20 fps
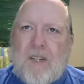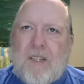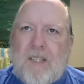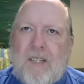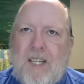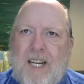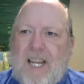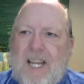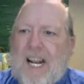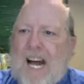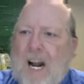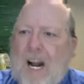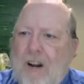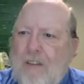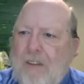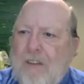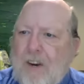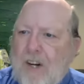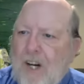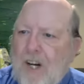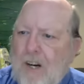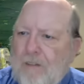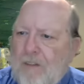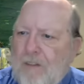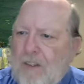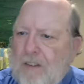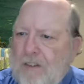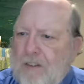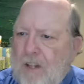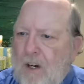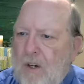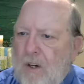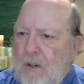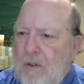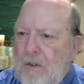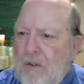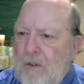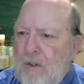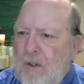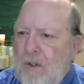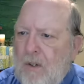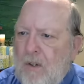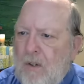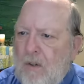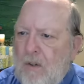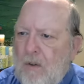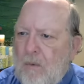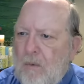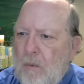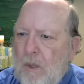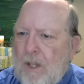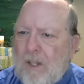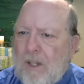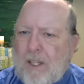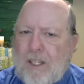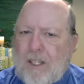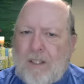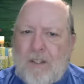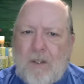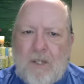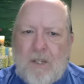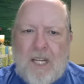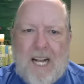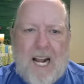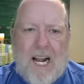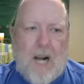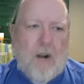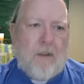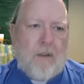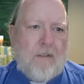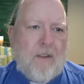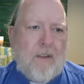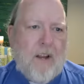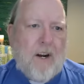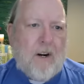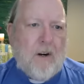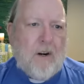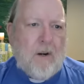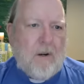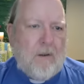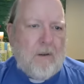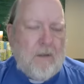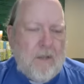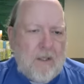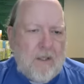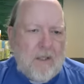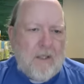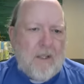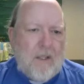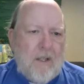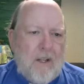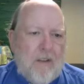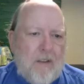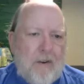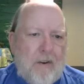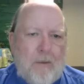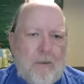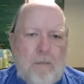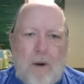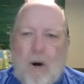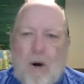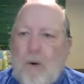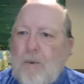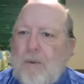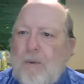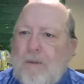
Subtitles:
to get out of their comfort zone, willing to get out of their boat